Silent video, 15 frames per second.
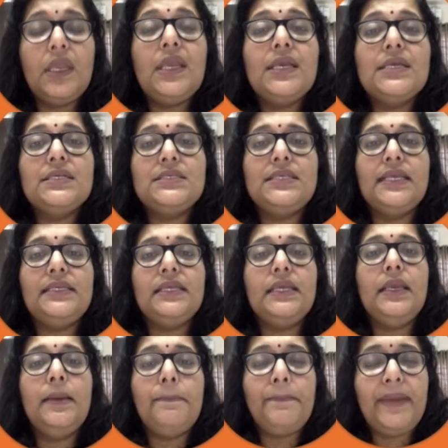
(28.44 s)

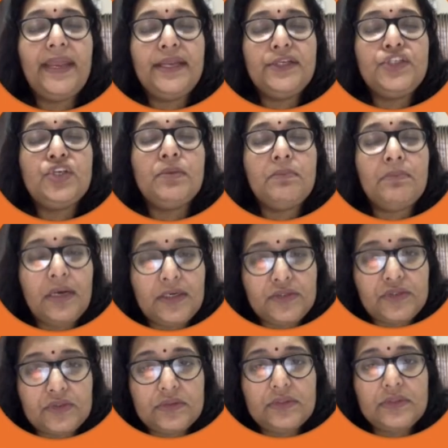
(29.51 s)
Setting page
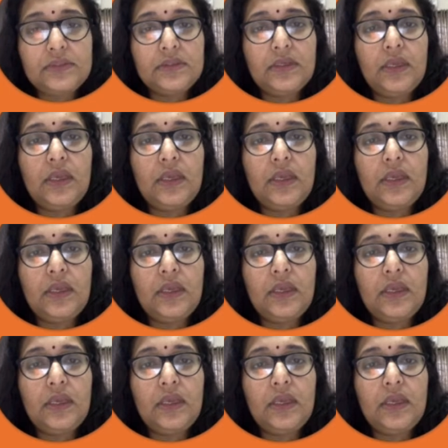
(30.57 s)
margins.